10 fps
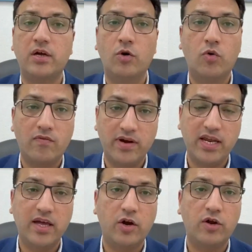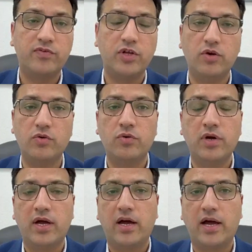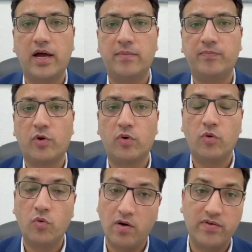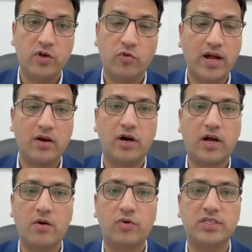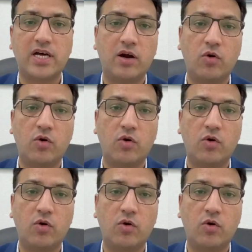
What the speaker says: Whoever near enough to you, or whoever your regular accountants are,